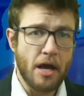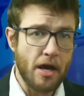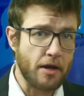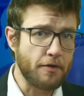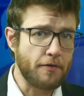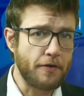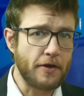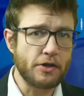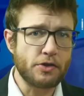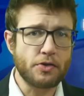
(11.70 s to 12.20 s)
and
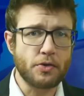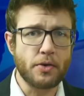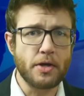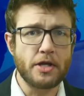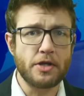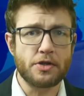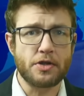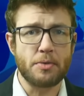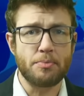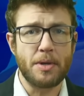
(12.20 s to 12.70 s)
if history
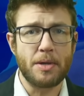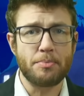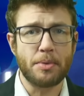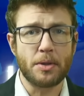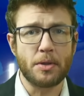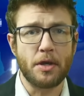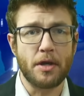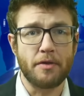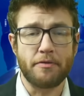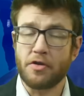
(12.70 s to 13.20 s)
is to be
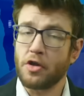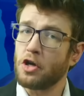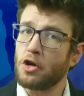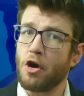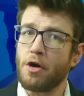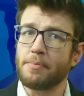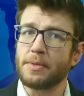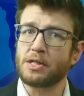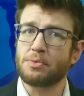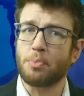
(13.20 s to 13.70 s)
believed, the
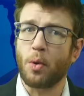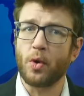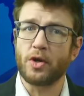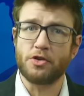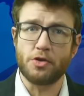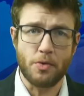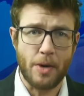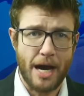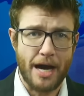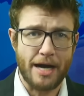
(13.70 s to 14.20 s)
omens point to